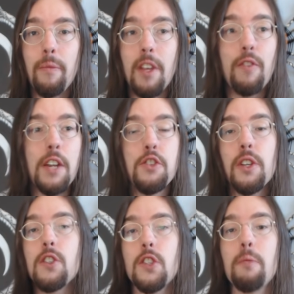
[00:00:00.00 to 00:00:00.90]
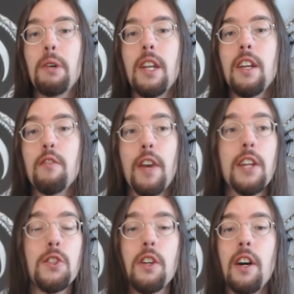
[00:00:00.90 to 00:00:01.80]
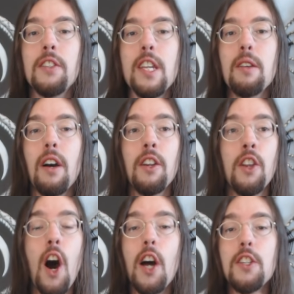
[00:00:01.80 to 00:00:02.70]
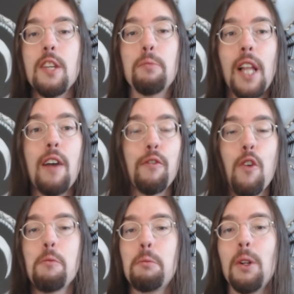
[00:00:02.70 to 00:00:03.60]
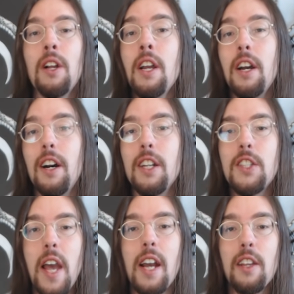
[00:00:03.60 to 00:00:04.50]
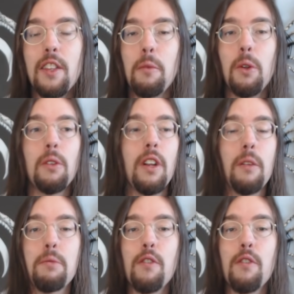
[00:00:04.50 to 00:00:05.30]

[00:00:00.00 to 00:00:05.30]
Eventually, somebody innovates a, a, de, a non-deplatformable uh, tech that will uh,